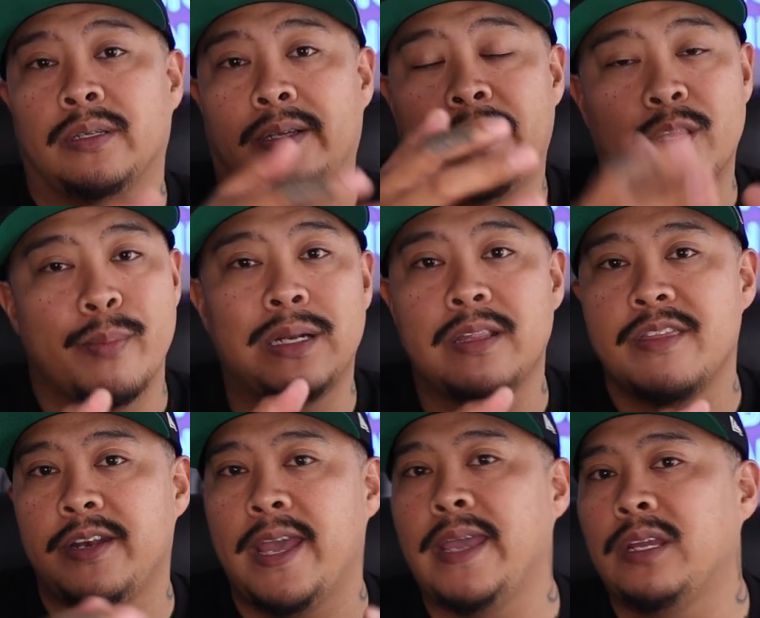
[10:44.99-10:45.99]
In the middle of
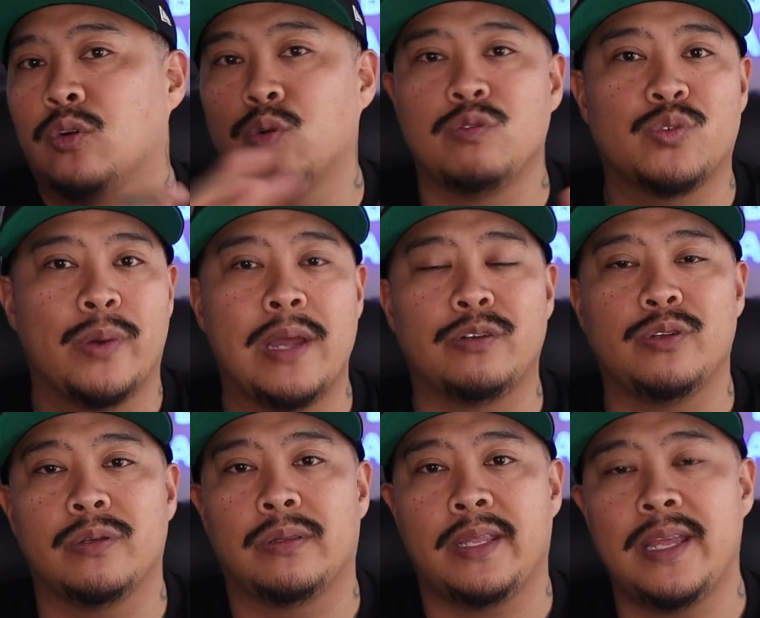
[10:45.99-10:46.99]
the day, cruise around, do
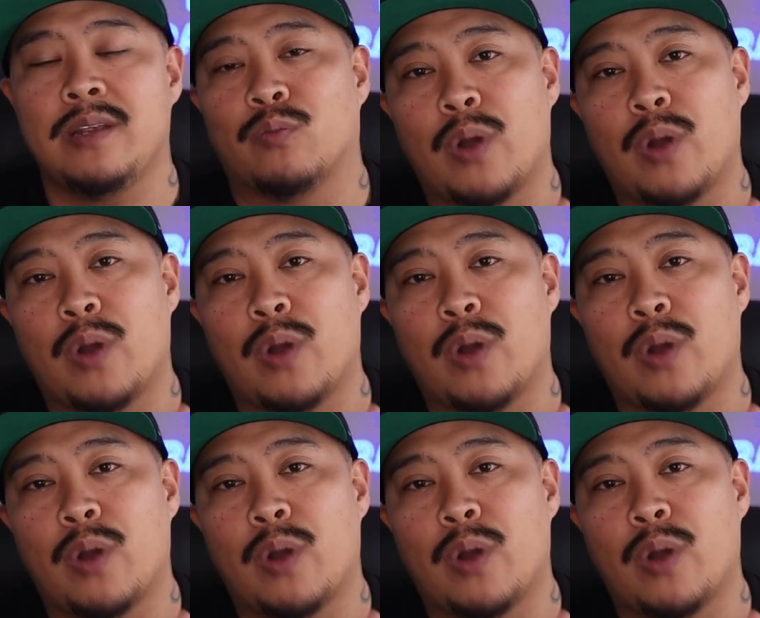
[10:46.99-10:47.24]
your thing.